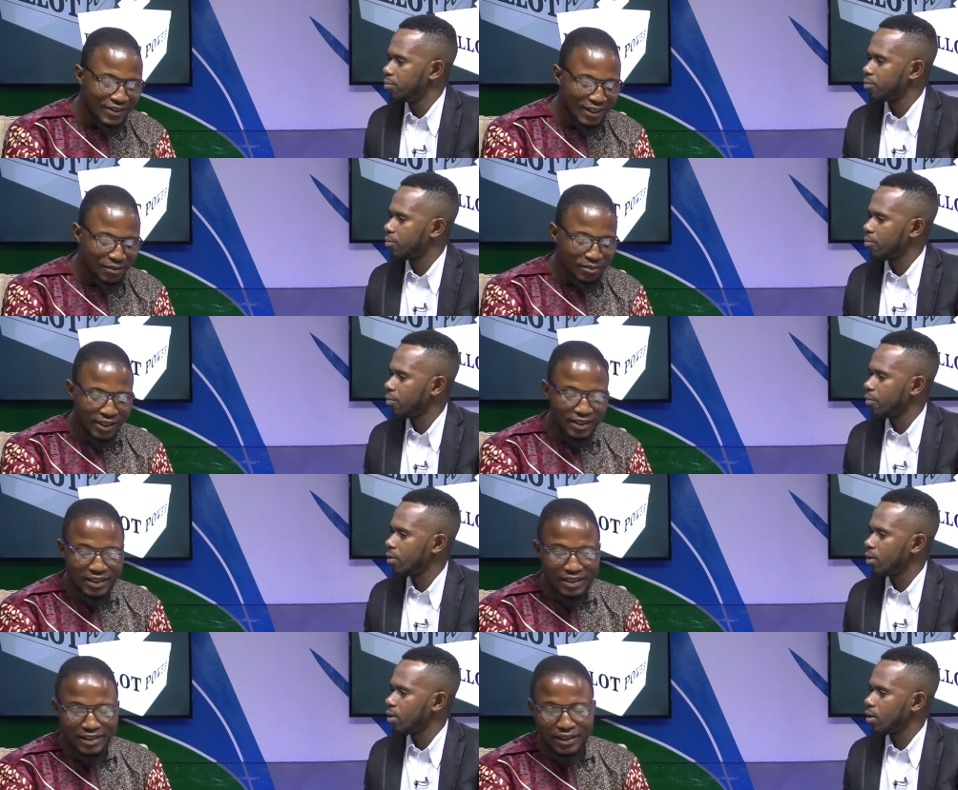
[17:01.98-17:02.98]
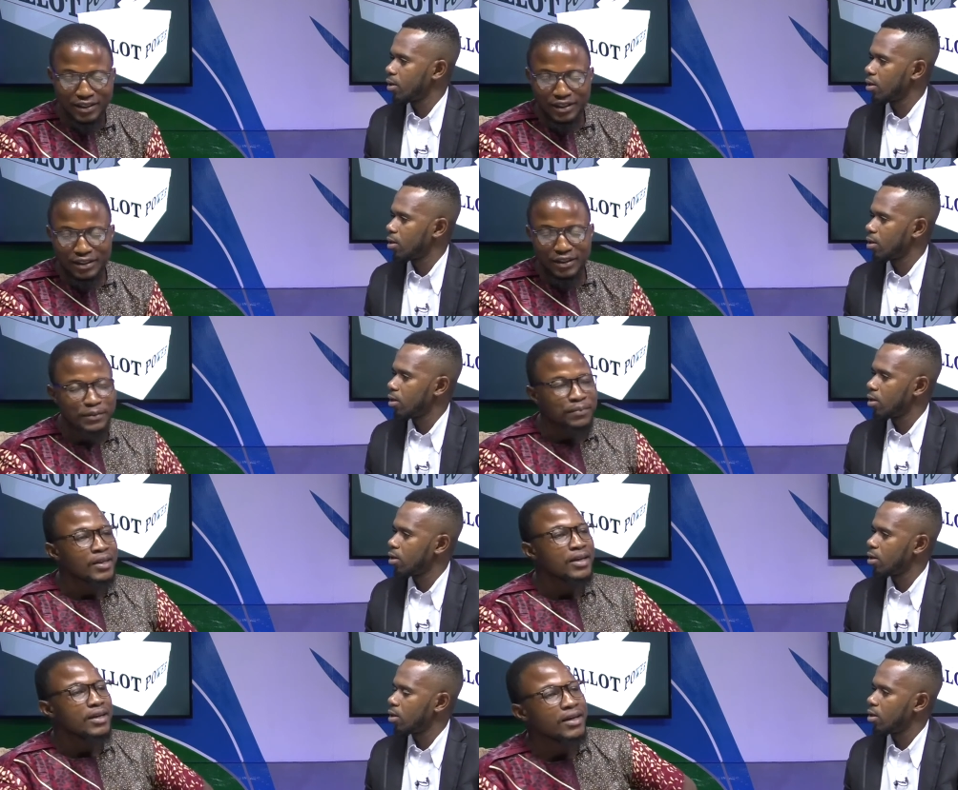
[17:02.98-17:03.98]
Speaker 1: said make the necessary changes
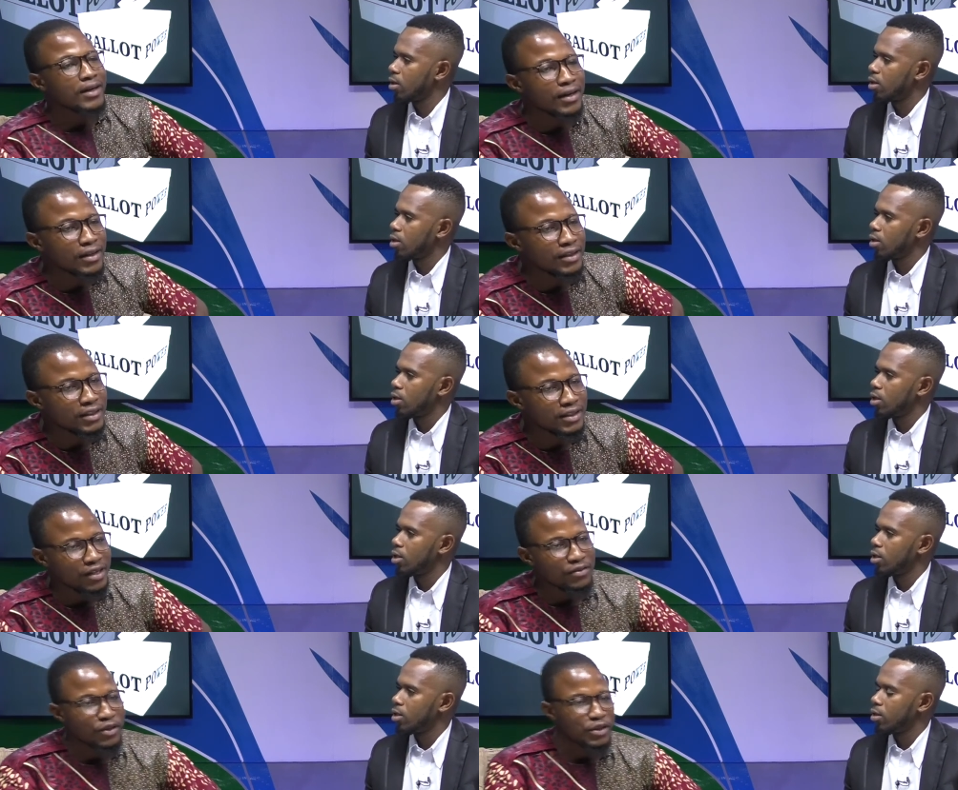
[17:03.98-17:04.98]
uh, in the draft